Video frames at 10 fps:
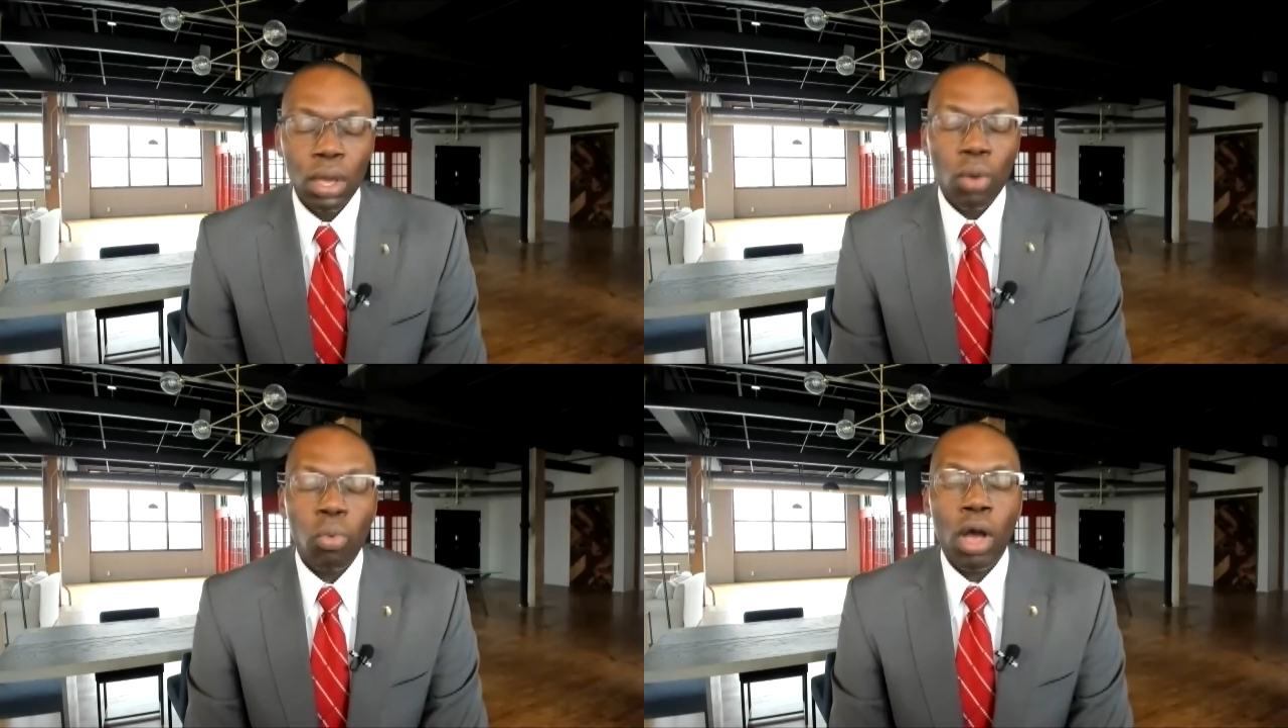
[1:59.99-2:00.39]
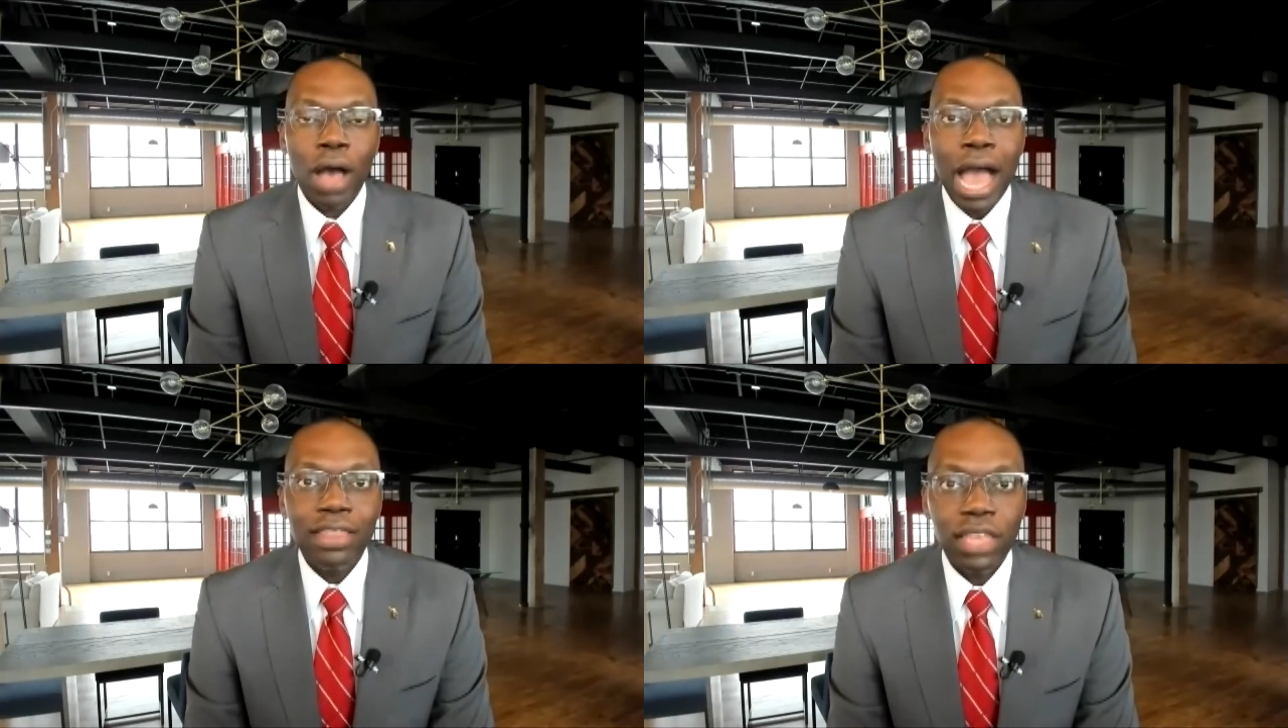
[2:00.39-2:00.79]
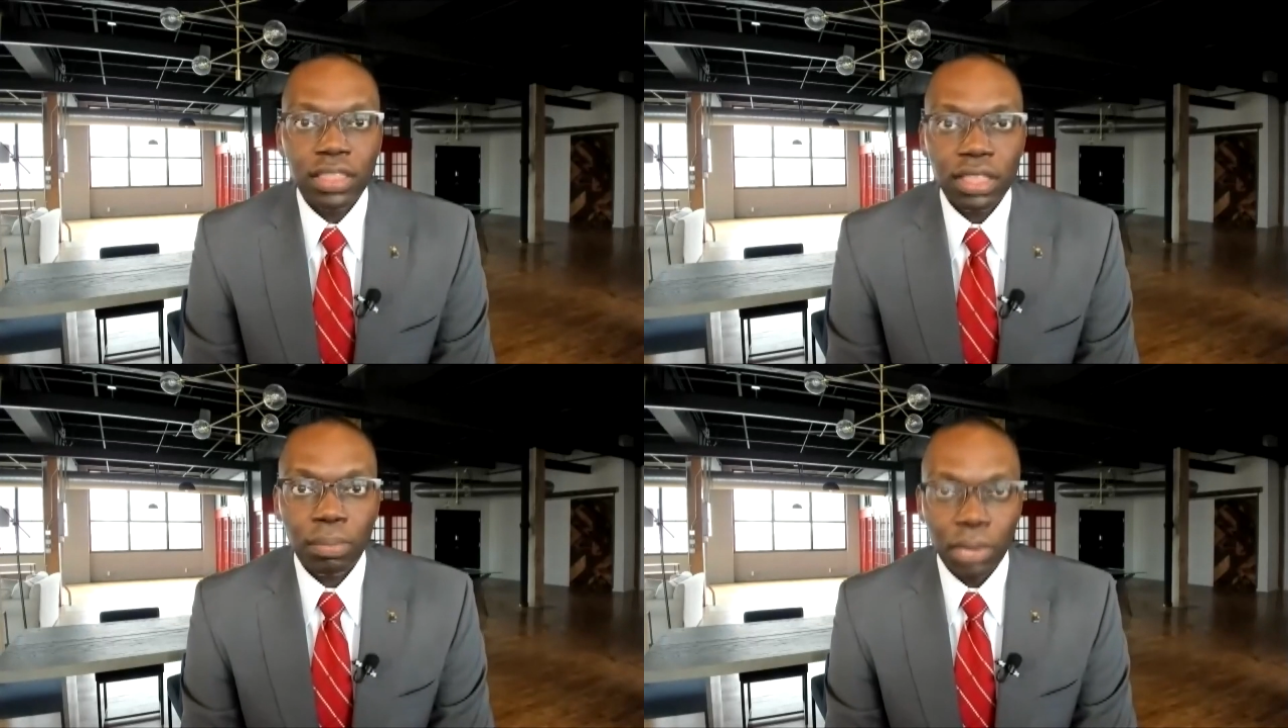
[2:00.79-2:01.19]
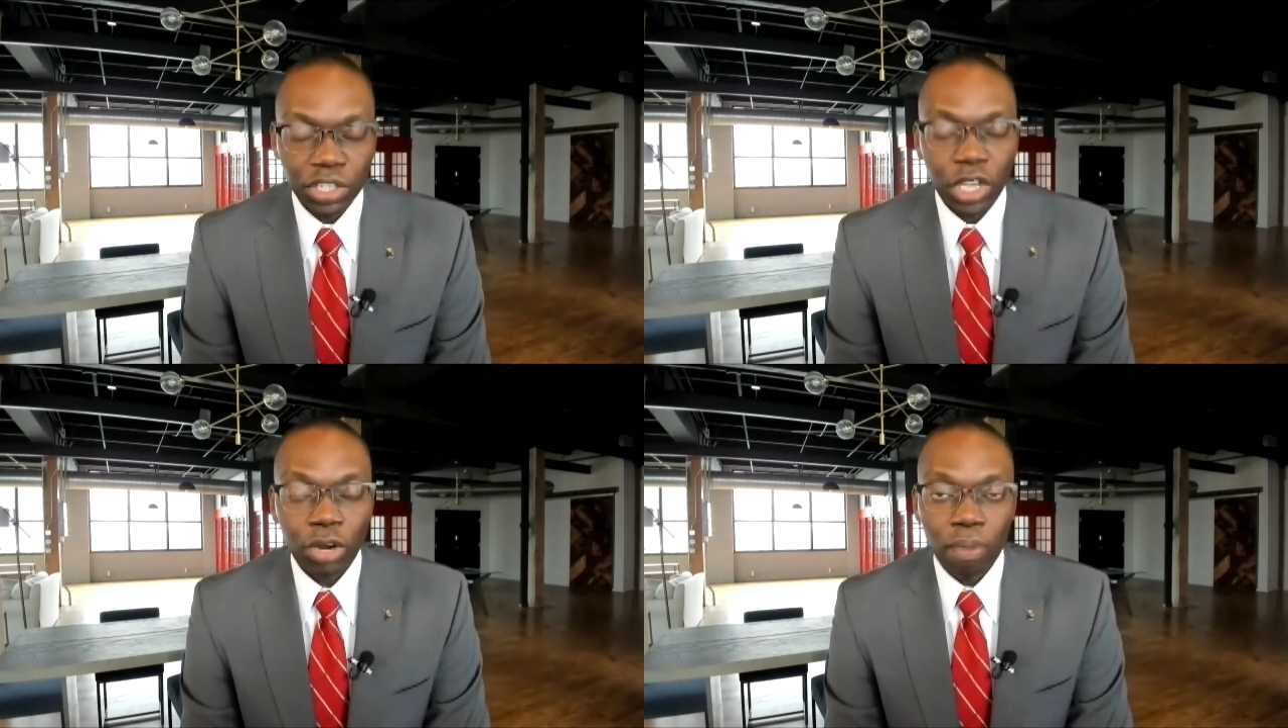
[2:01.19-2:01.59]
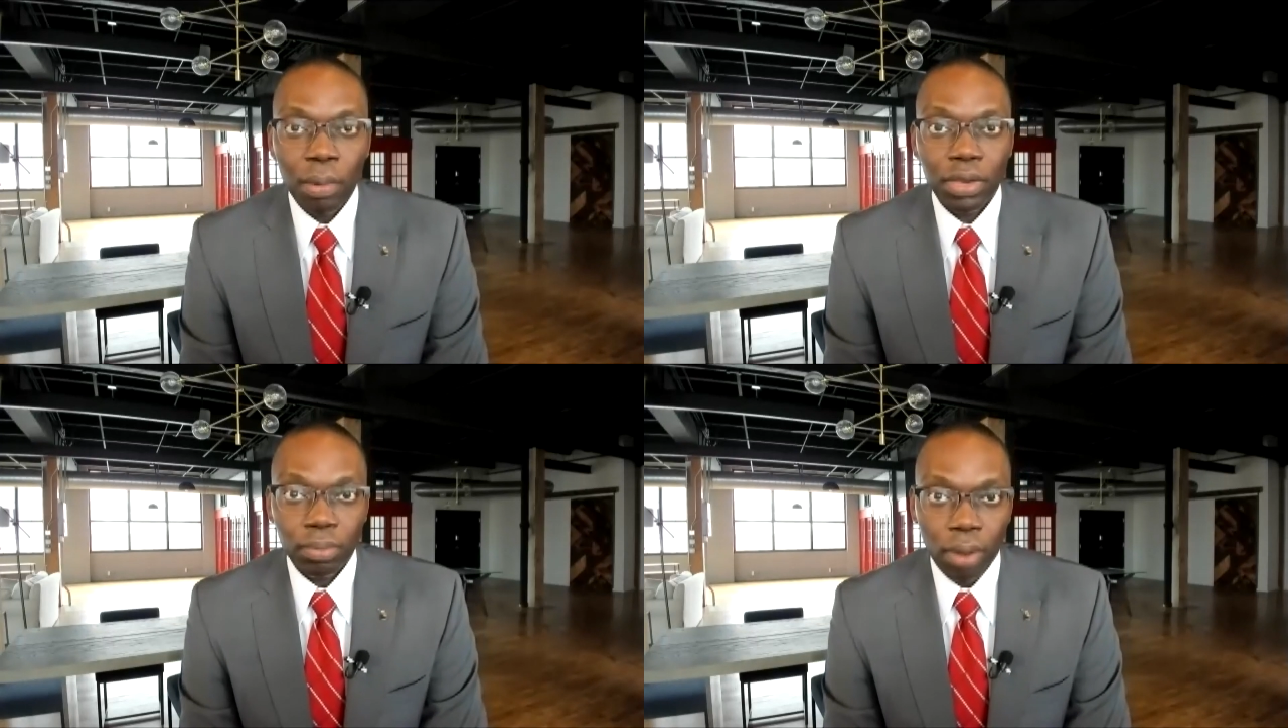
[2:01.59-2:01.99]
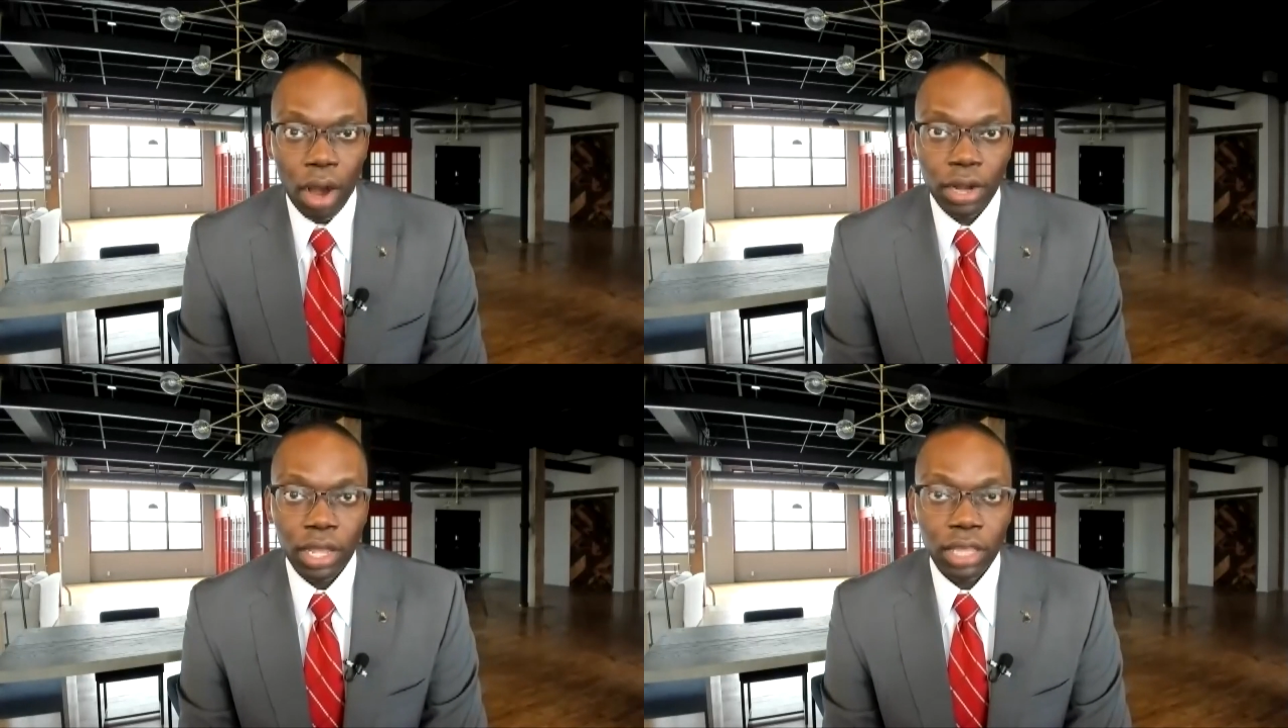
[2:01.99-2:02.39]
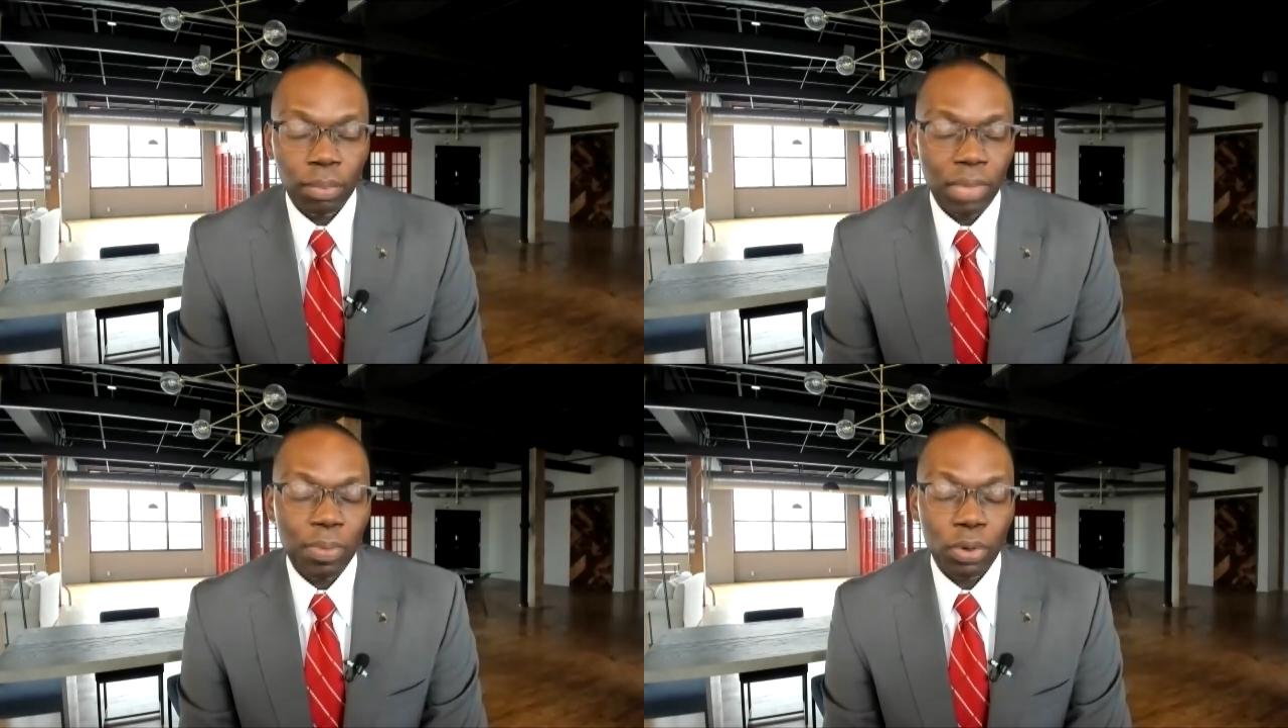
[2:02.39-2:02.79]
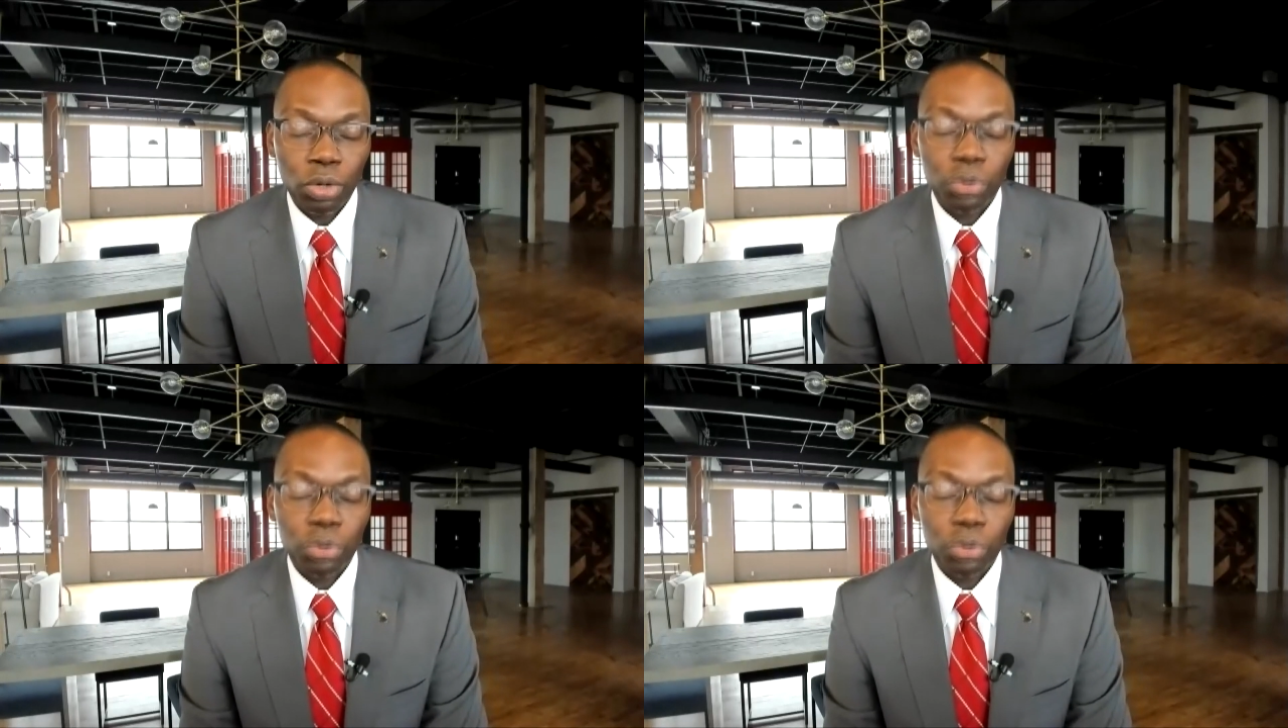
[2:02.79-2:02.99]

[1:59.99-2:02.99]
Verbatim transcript: Well, I think that the Michigan Republican Party and the people who